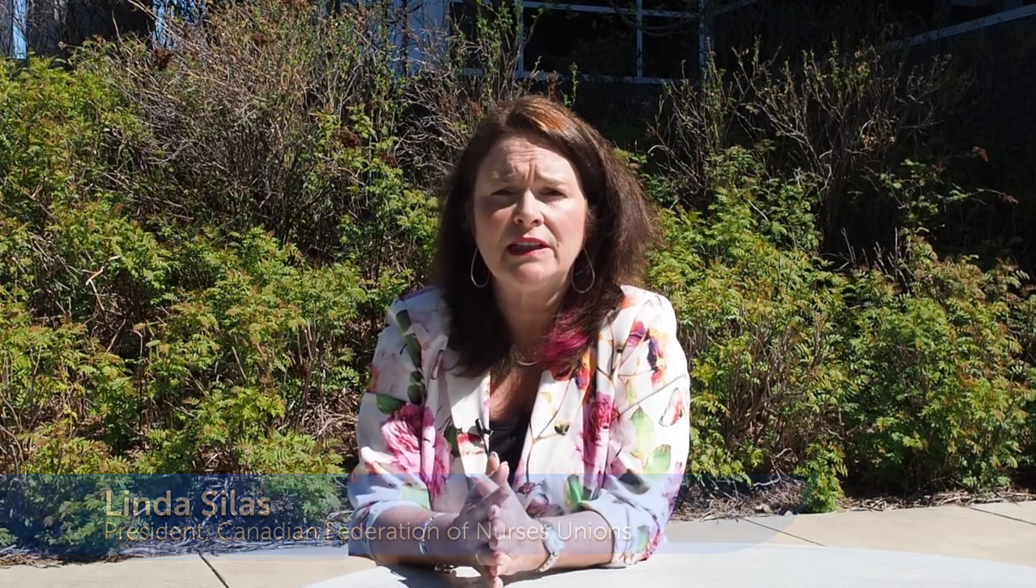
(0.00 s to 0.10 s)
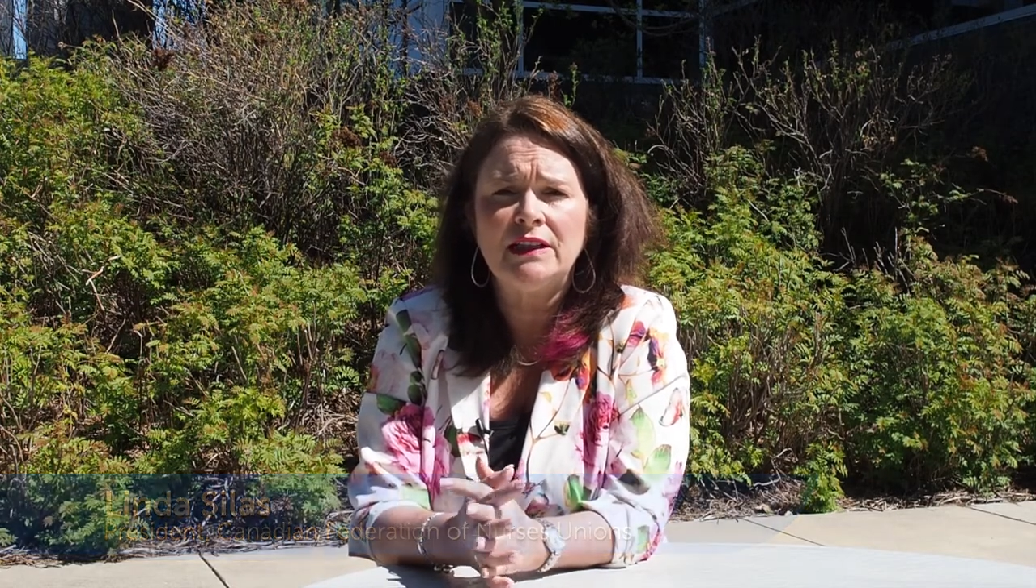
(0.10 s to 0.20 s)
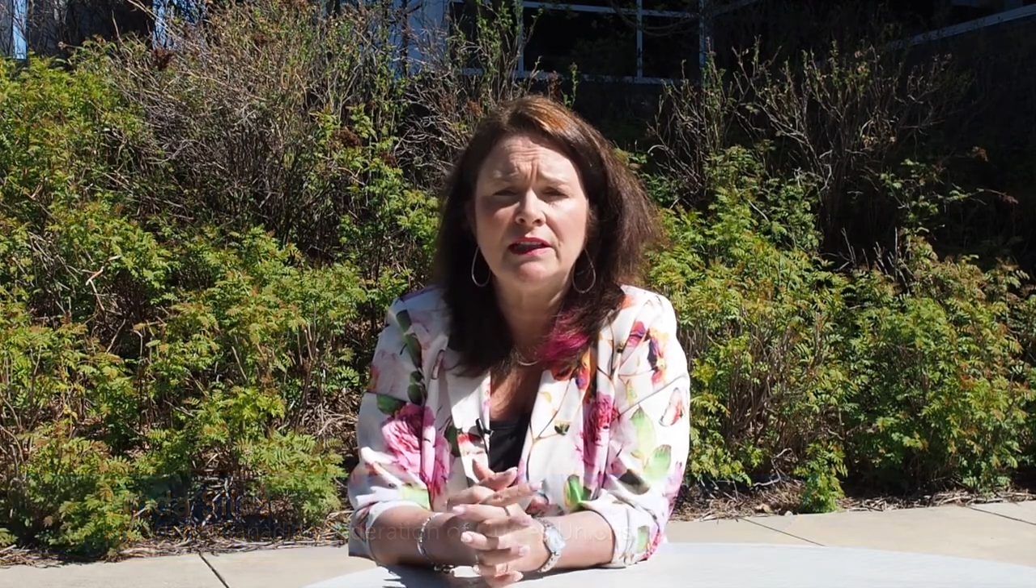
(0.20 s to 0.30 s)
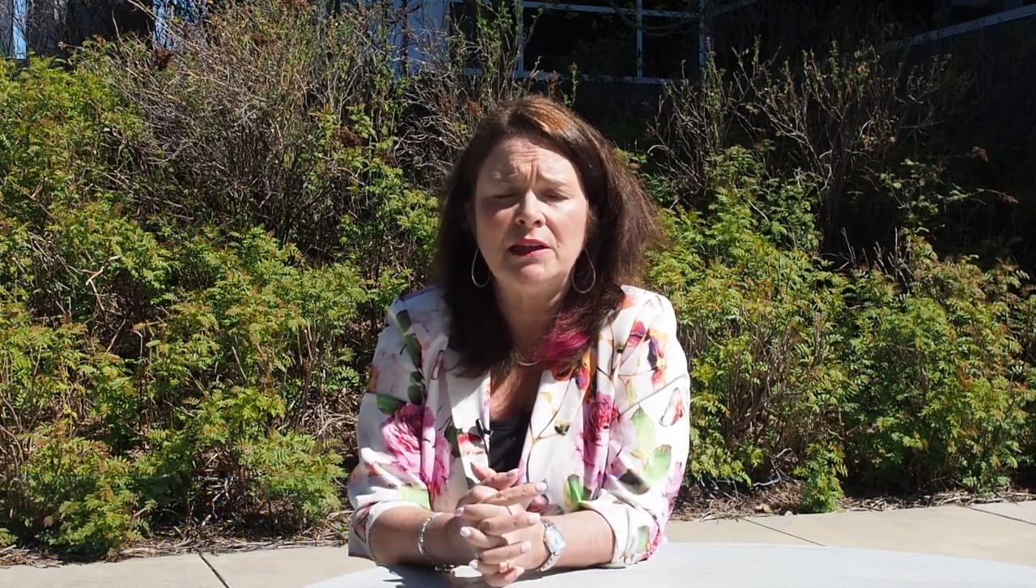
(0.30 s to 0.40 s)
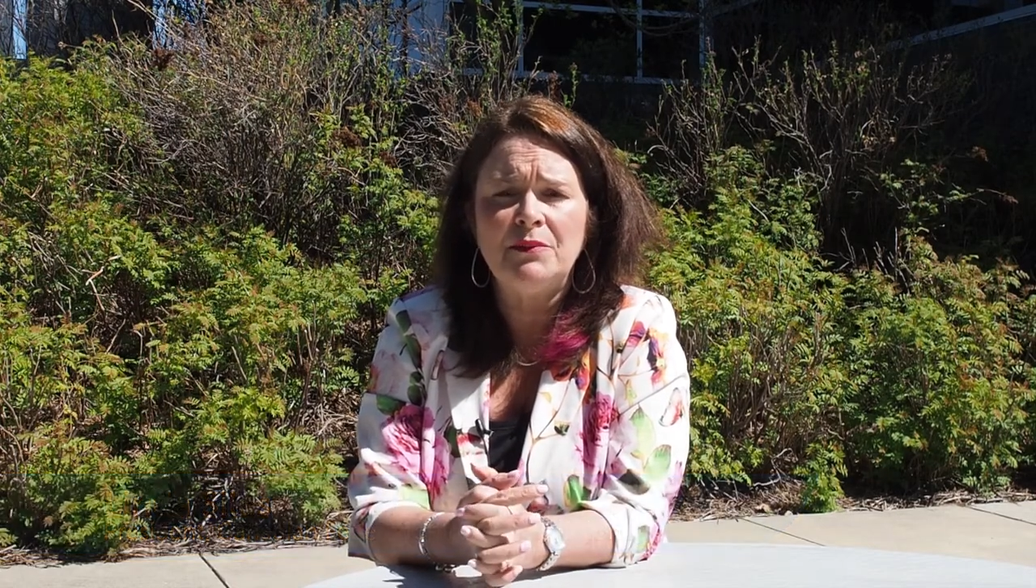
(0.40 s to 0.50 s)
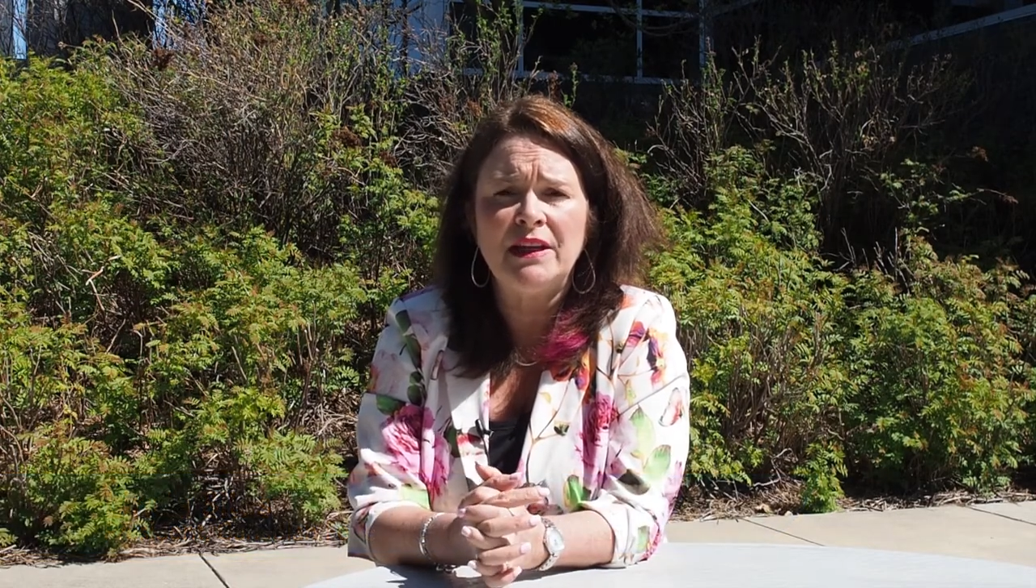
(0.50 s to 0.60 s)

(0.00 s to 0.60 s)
in the